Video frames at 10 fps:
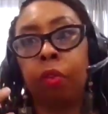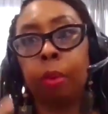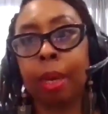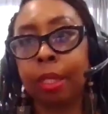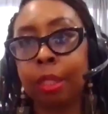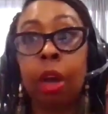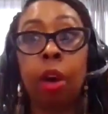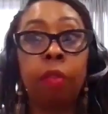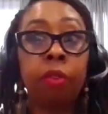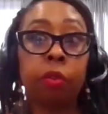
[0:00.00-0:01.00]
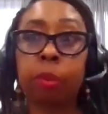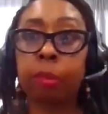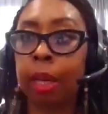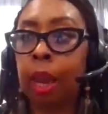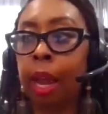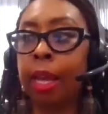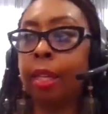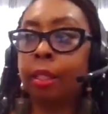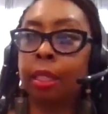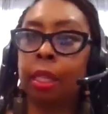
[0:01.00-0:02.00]
for myself and for my
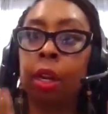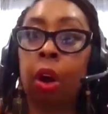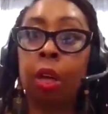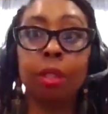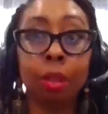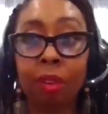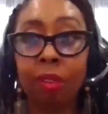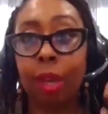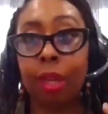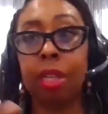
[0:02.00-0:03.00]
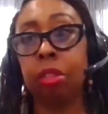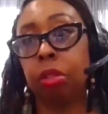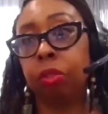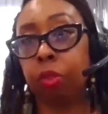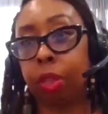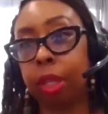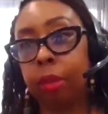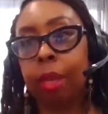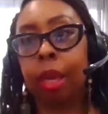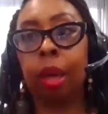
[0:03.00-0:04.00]
clients, and then also the financial
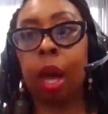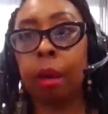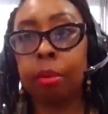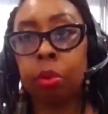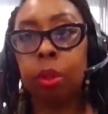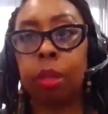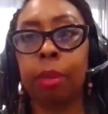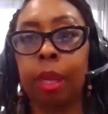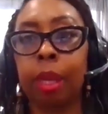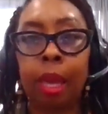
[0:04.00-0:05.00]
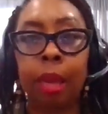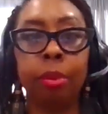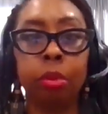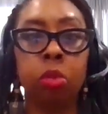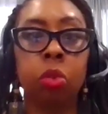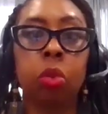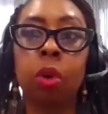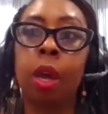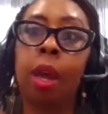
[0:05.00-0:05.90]
freedom that comes with being able to